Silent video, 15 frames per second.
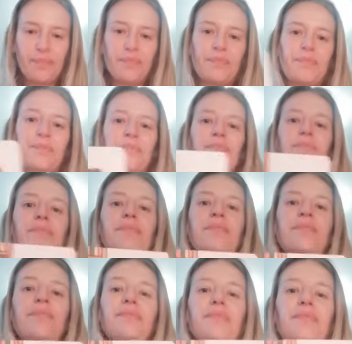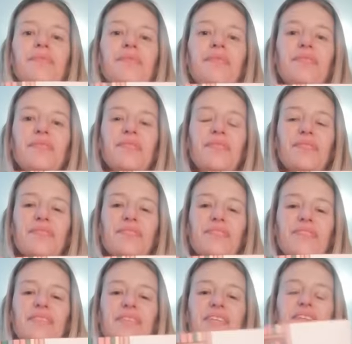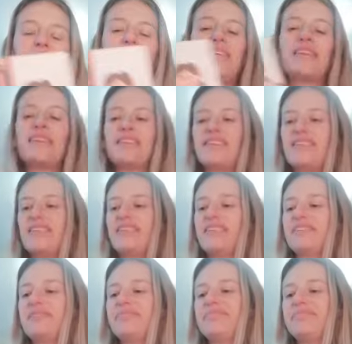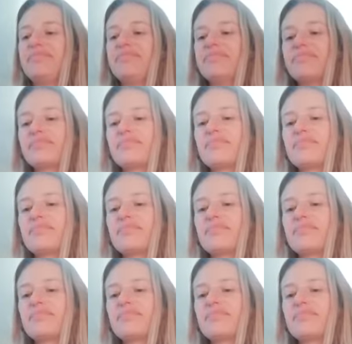(silence)